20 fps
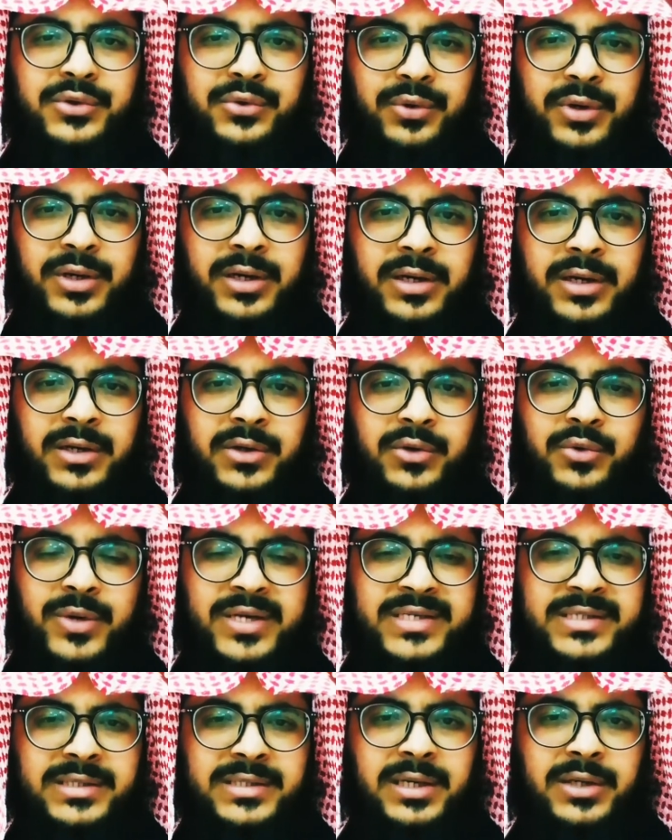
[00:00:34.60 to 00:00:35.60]
UK,
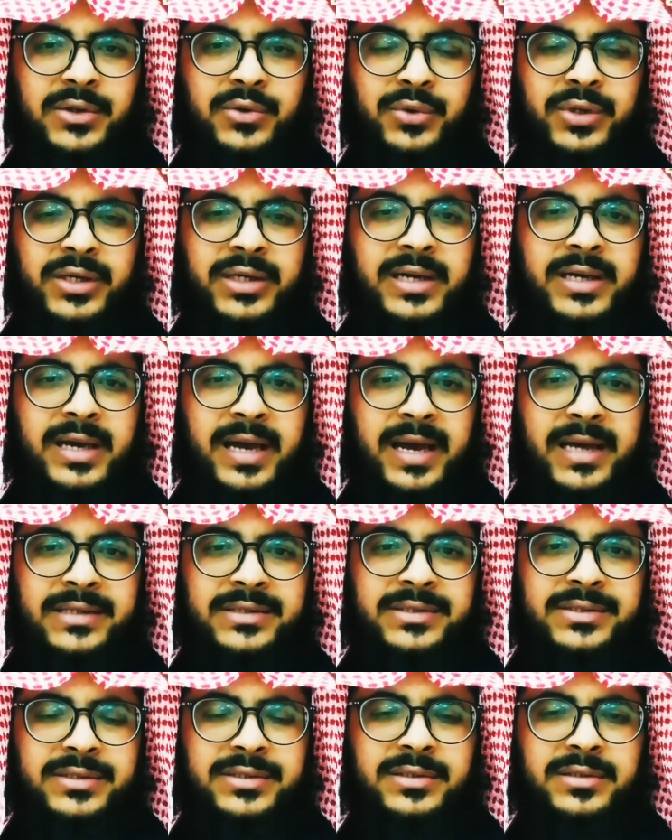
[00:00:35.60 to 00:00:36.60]
USA, UEA
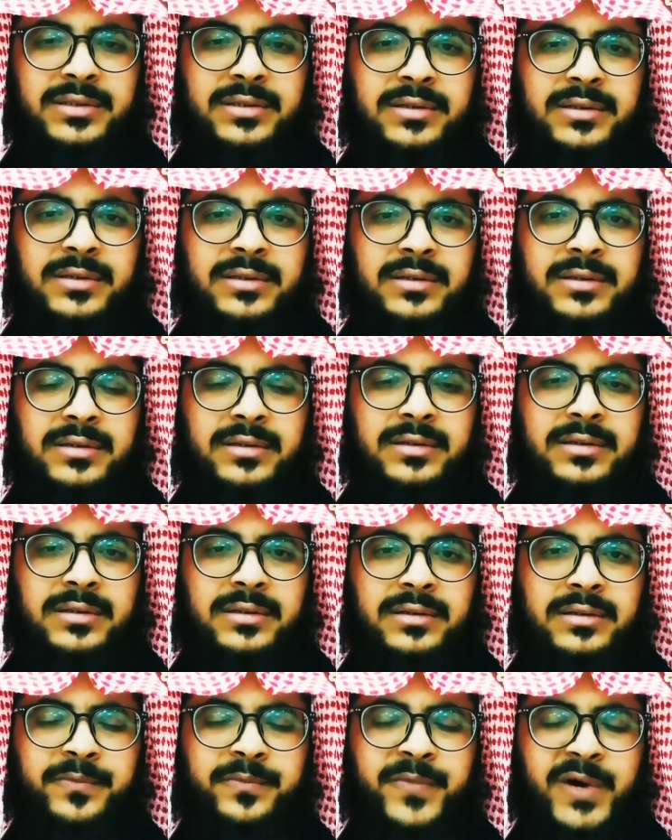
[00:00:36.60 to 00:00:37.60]
and
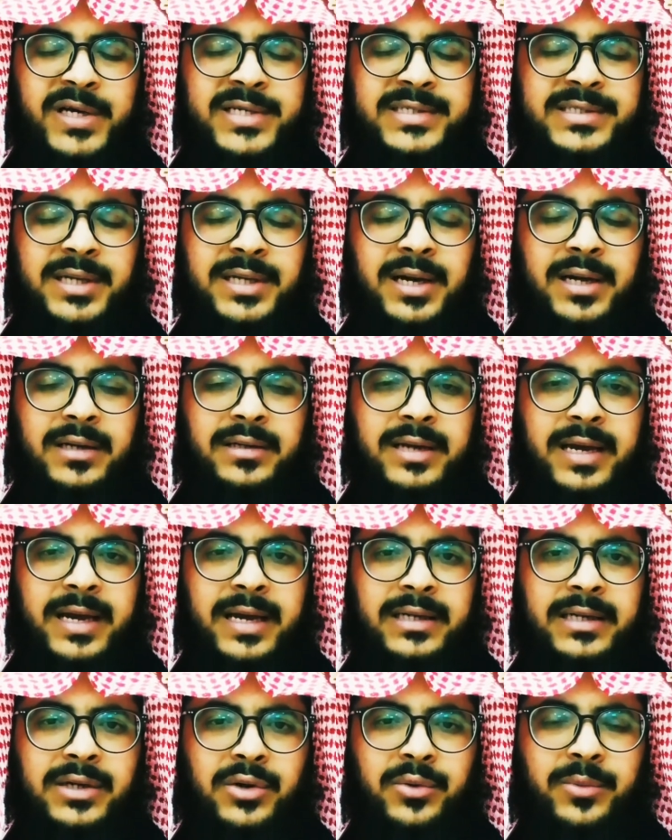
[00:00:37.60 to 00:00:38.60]
Pakistan
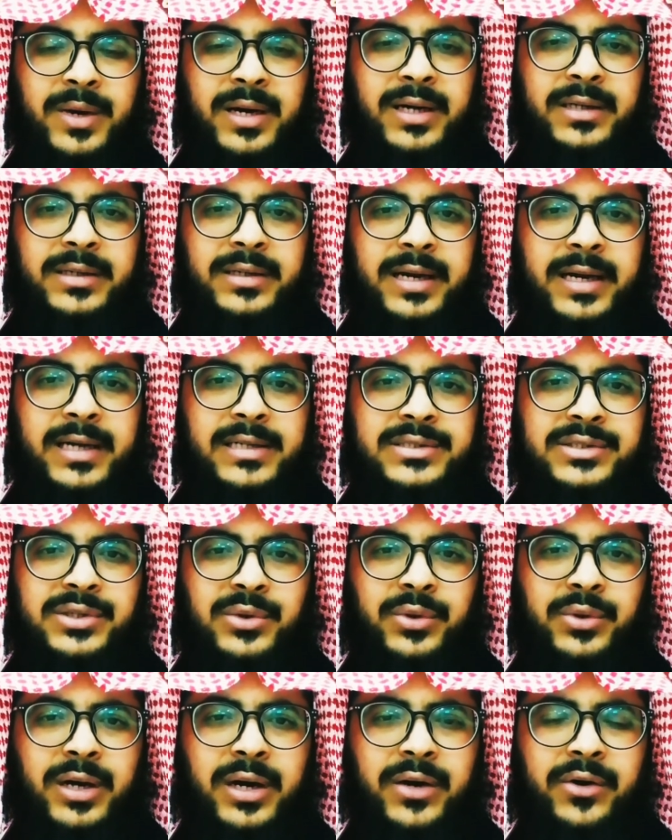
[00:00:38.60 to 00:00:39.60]
and Oman and
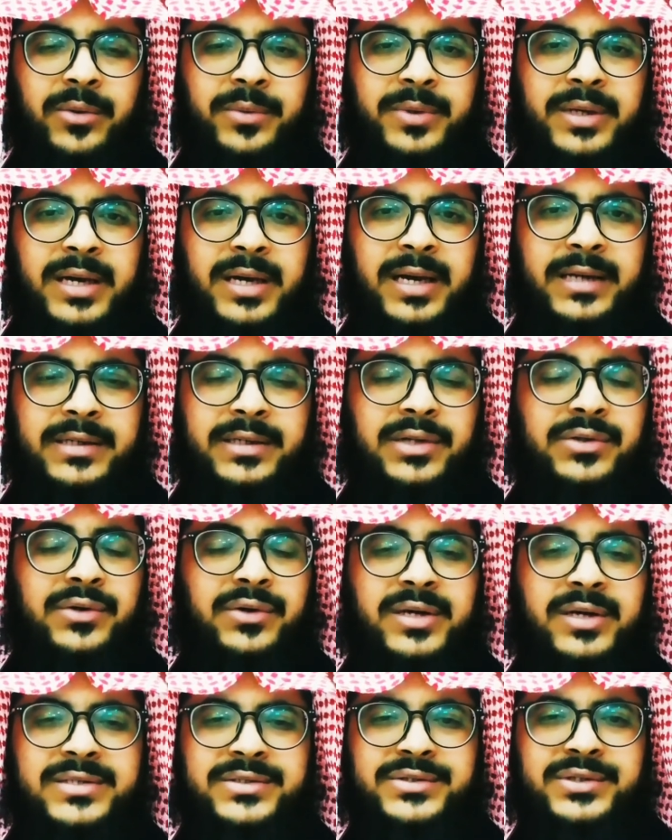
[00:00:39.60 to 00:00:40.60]
Saudi Arabia and
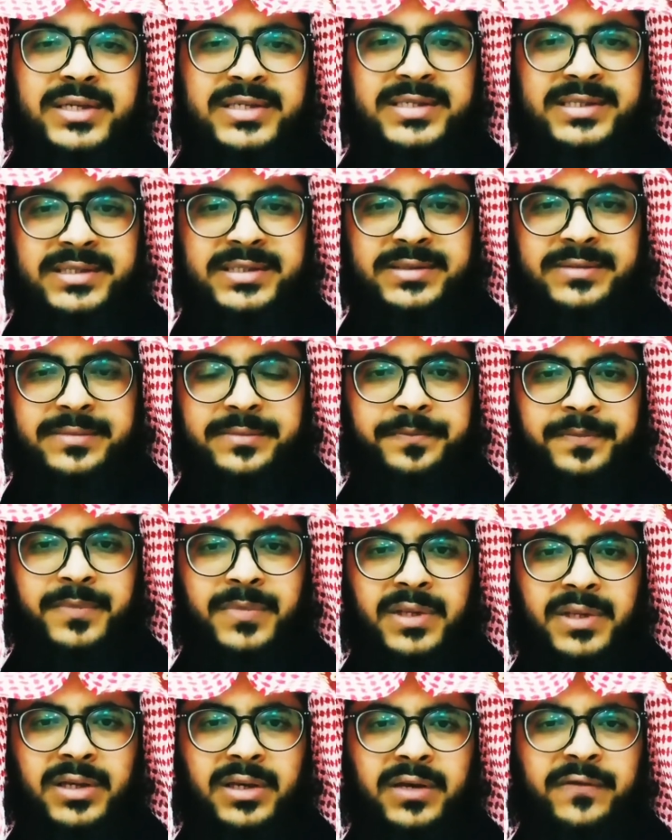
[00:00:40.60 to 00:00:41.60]
other countries.
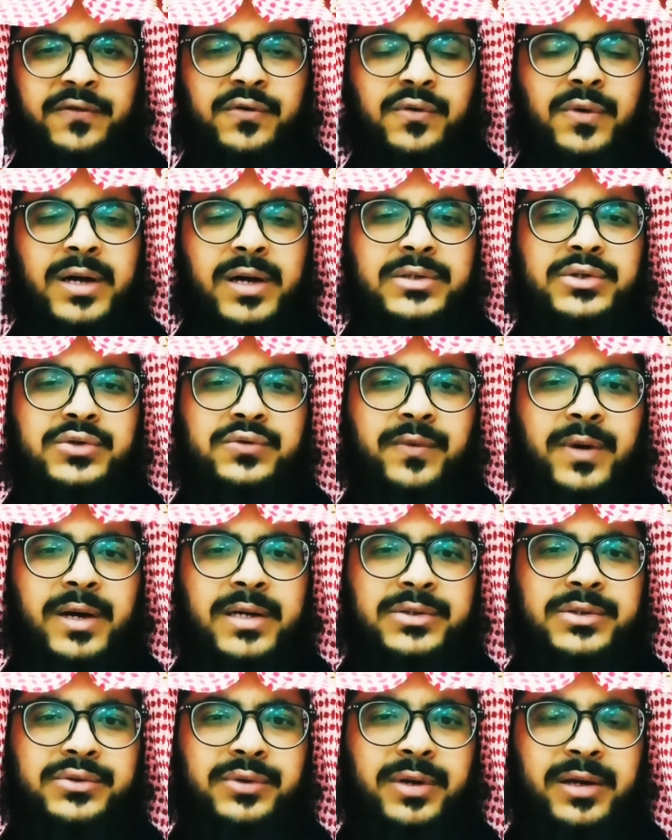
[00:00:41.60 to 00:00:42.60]
If you also
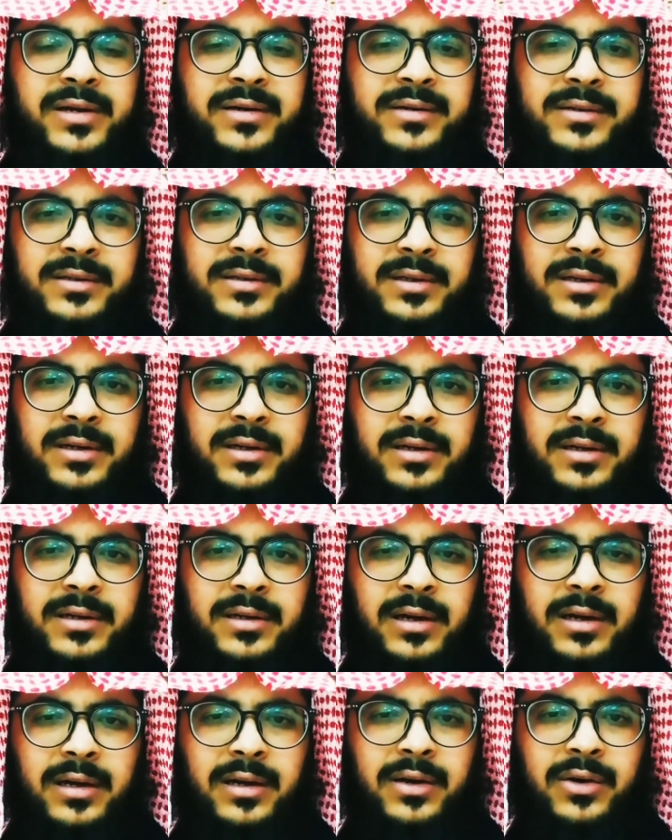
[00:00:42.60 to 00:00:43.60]
want to learn
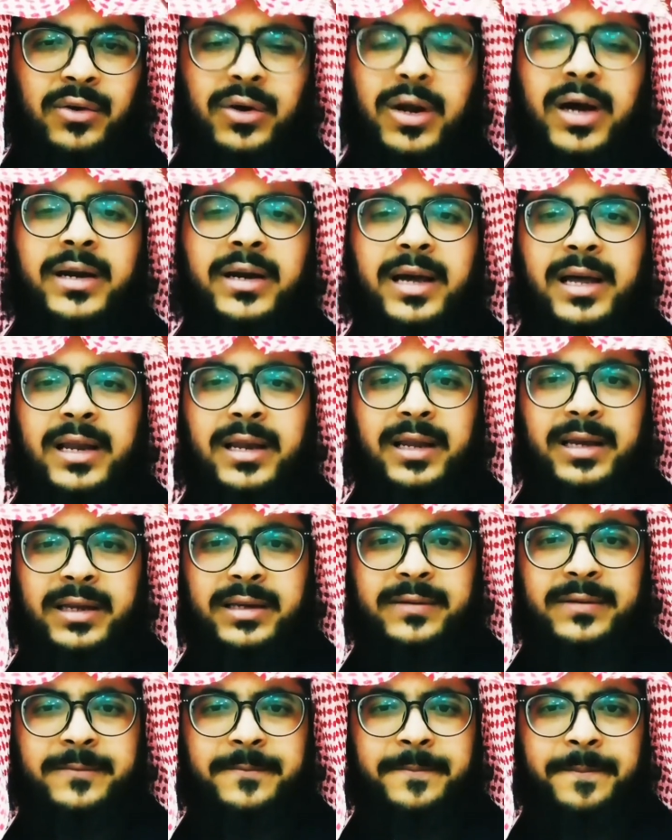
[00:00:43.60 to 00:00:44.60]
Quran
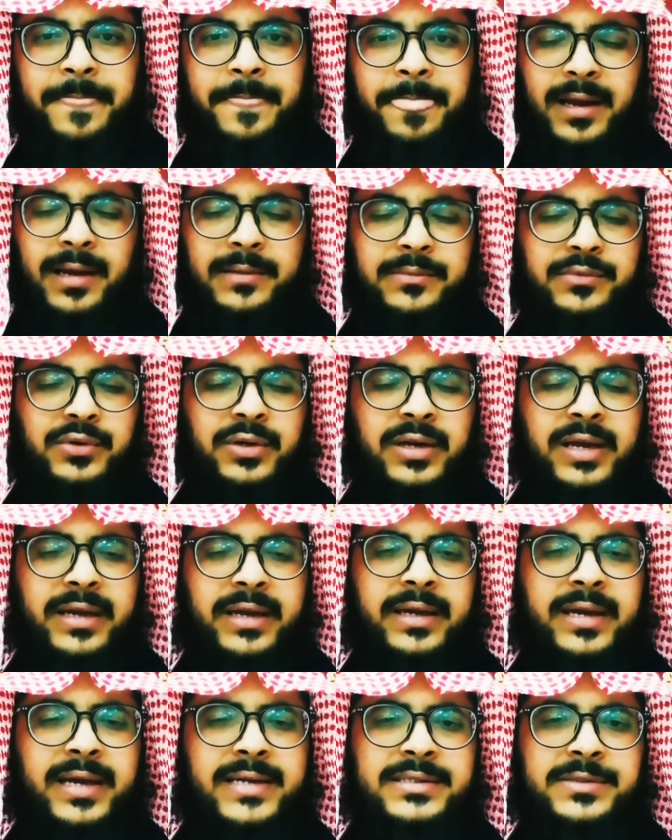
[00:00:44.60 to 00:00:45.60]
online, Alhamdulillah,
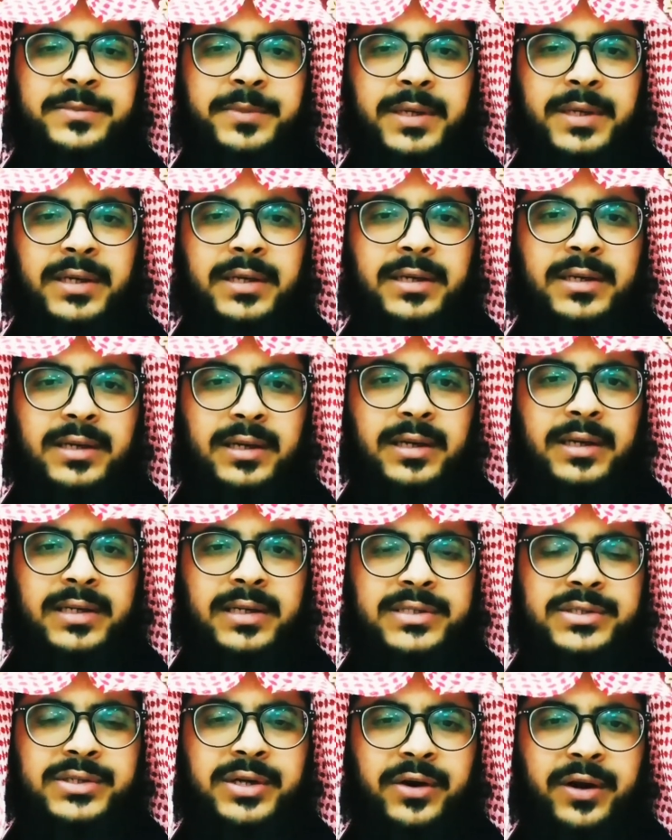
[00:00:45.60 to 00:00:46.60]
I can speak
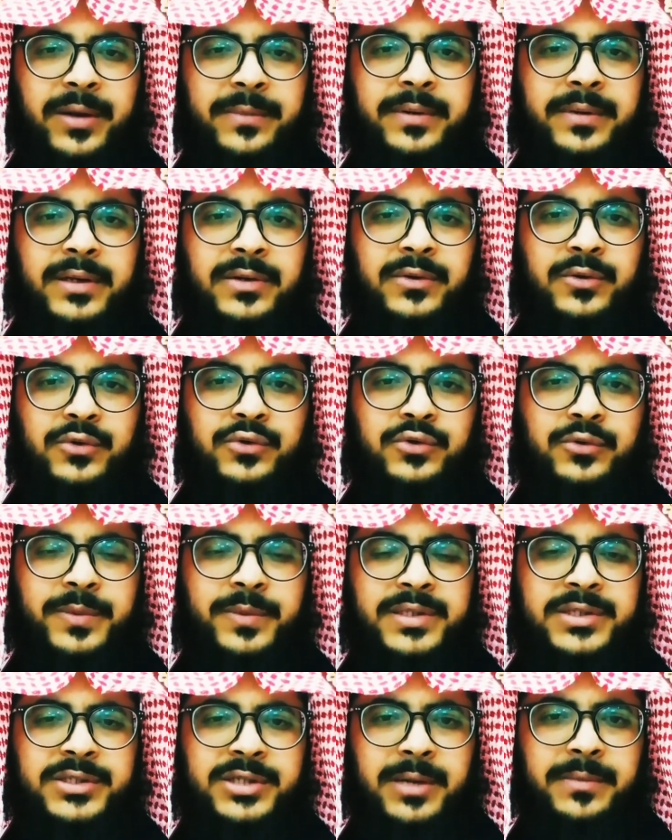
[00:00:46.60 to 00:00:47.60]
English, Arabic, Urdu,
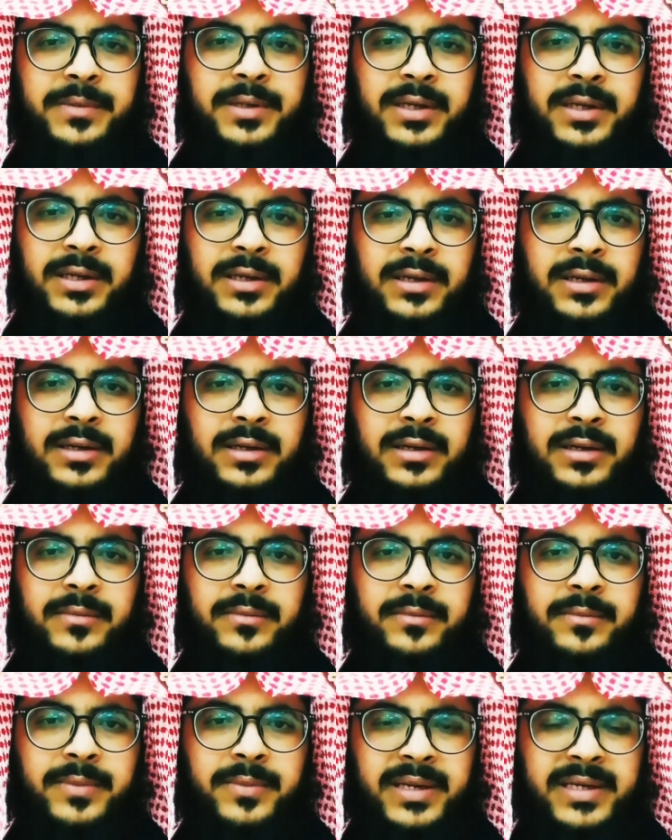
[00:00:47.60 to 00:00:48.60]
Punjabi.
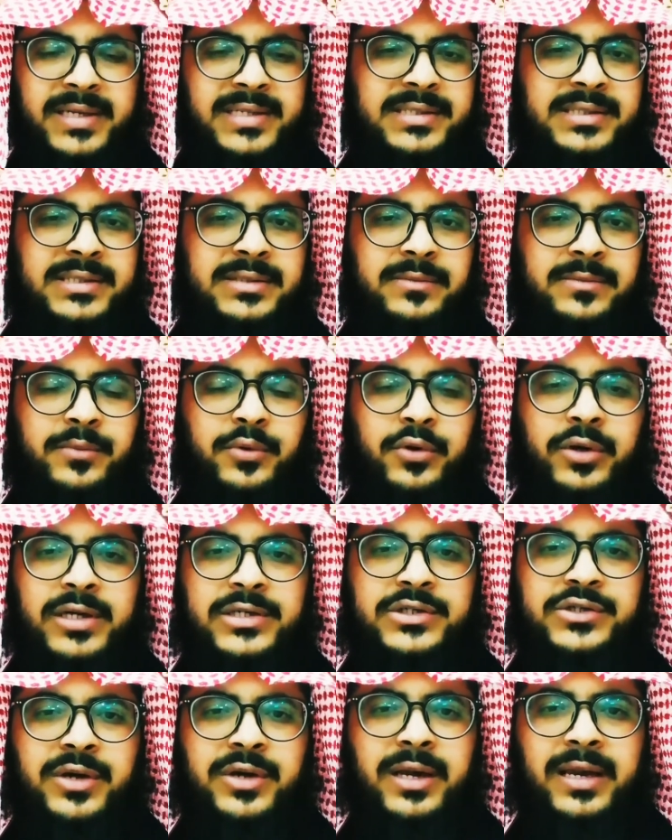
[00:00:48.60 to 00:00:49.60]
Please book
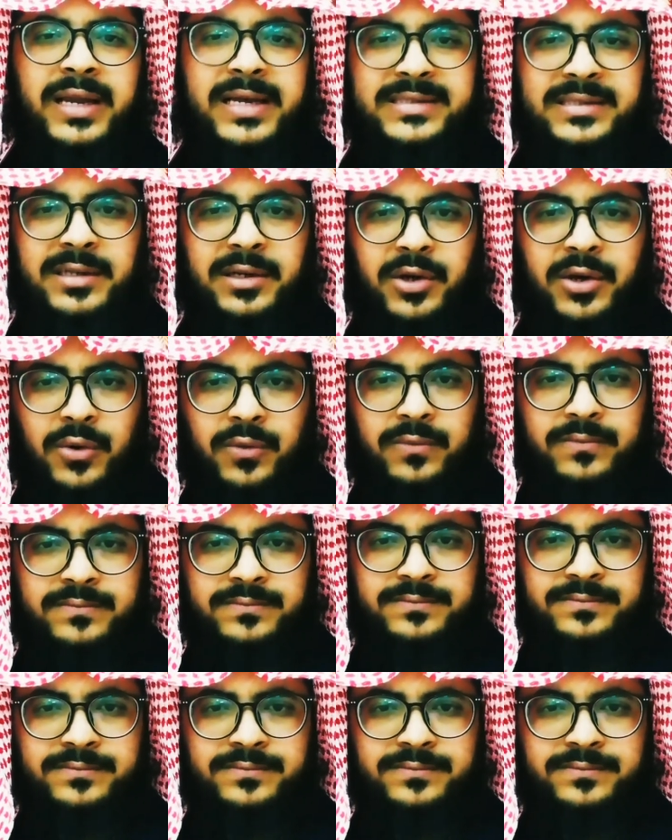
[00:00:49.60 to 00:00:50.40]
a trial lesson now.